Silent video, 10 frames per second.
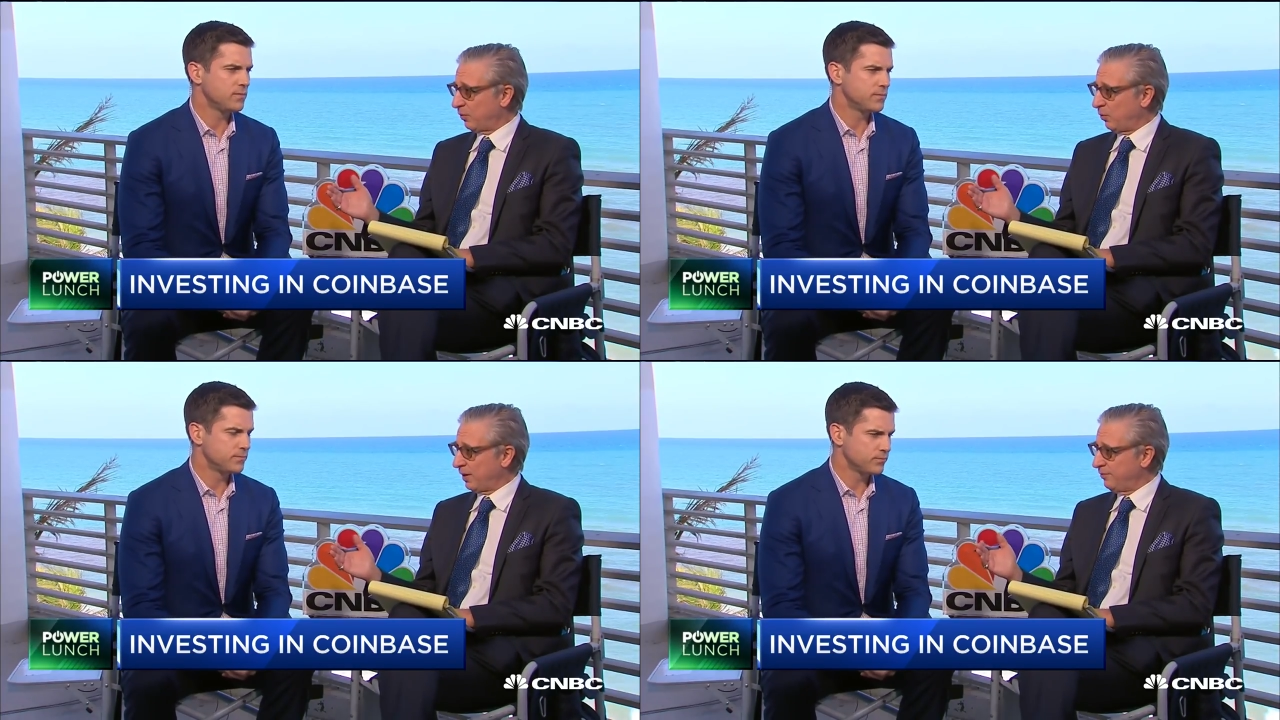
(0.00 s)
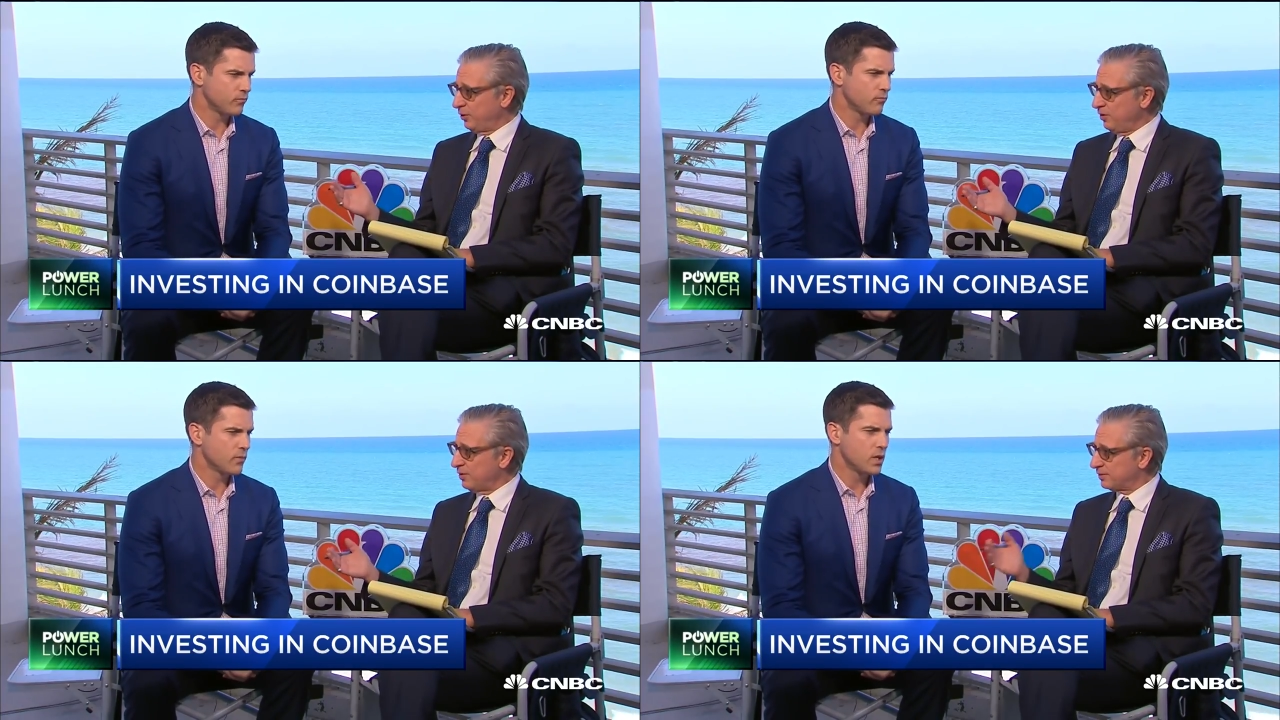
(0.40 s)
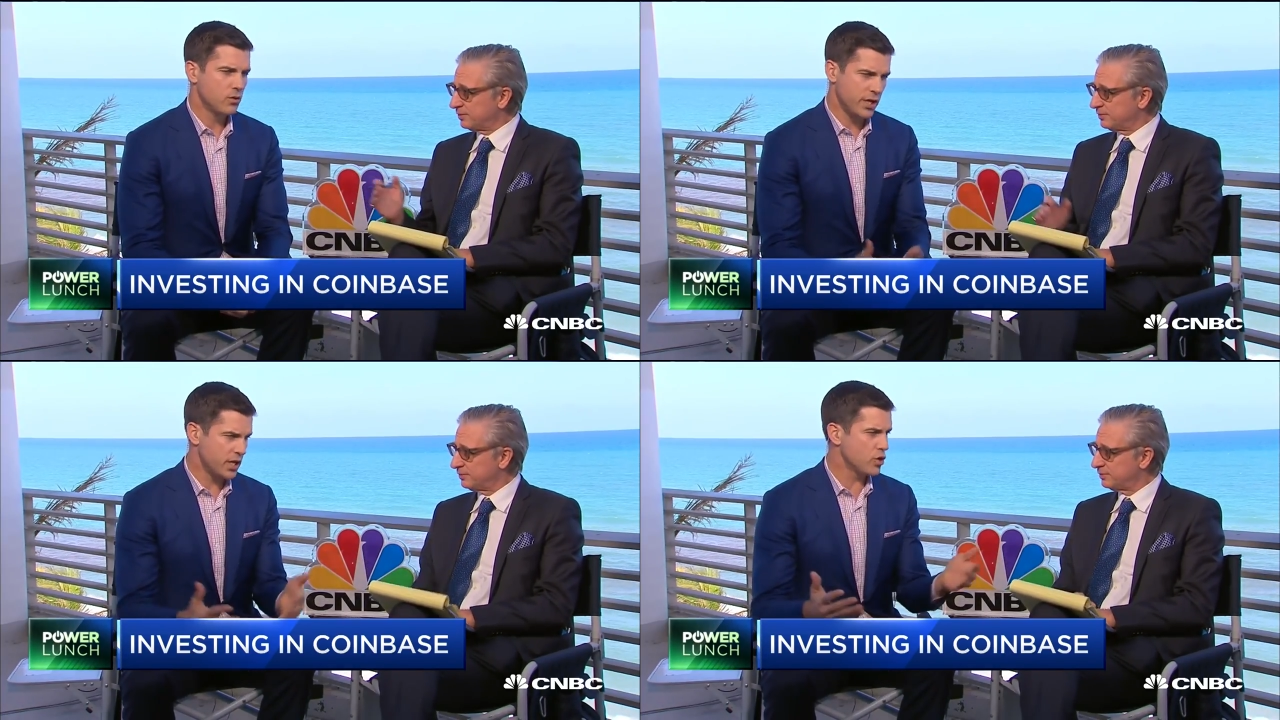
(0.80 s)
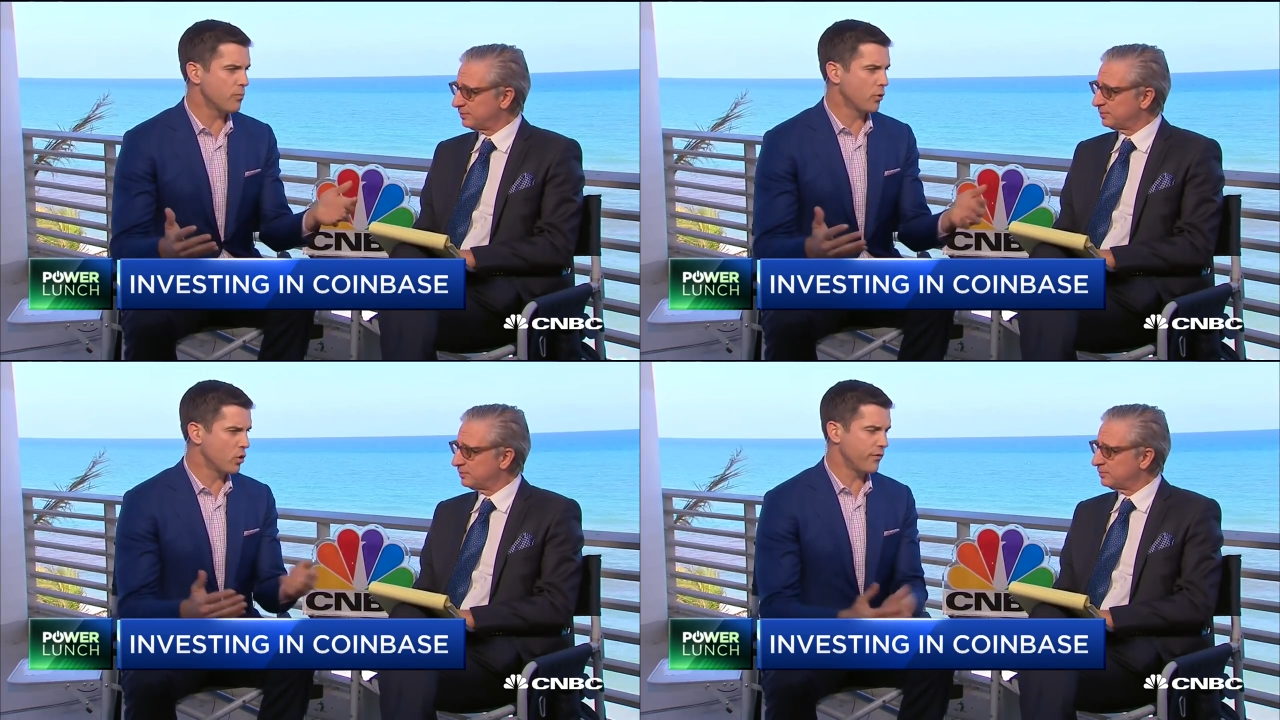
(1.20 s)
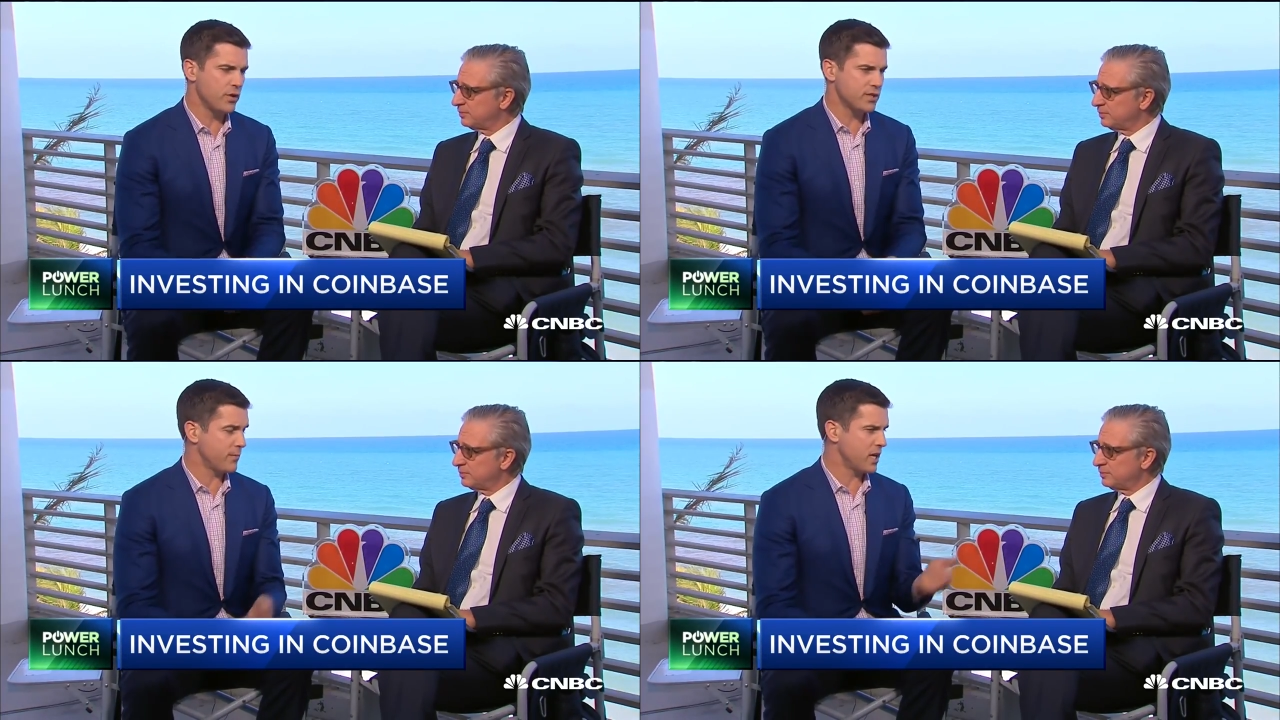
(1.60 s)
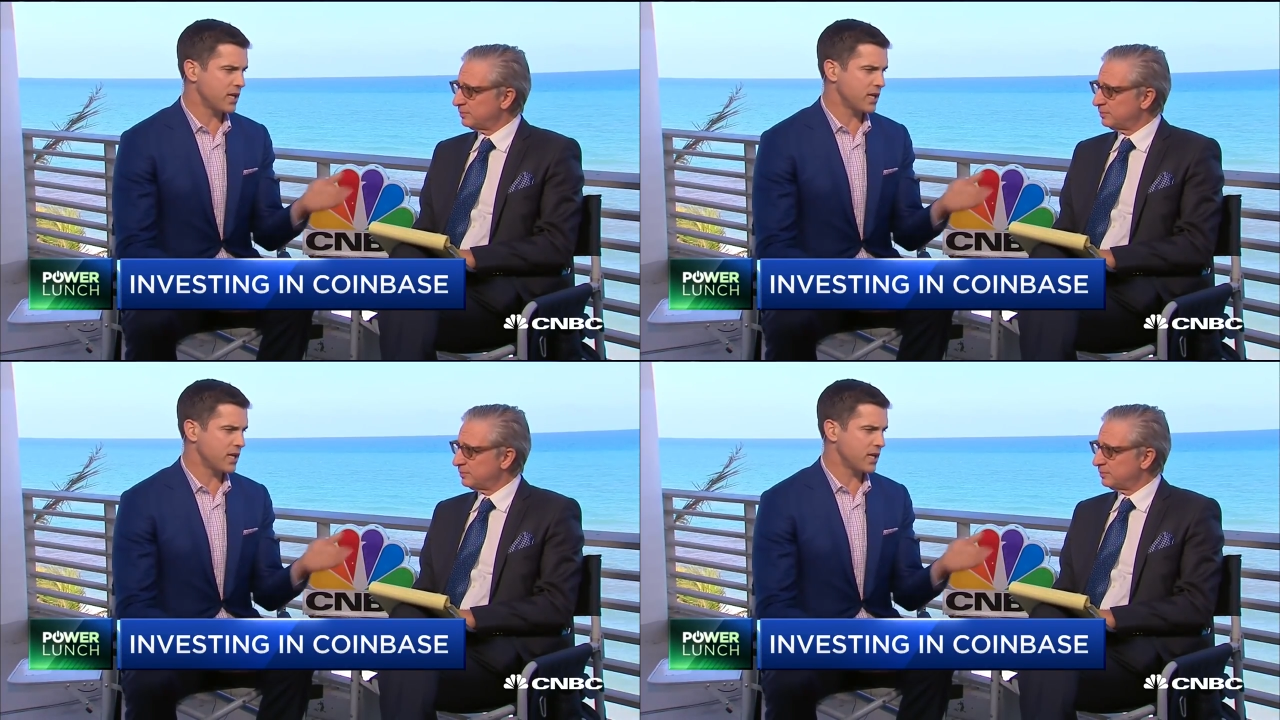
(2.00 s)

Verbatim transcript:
Speaker 1: What have you learned?
Speaker 2: We need to improve utility. I mean,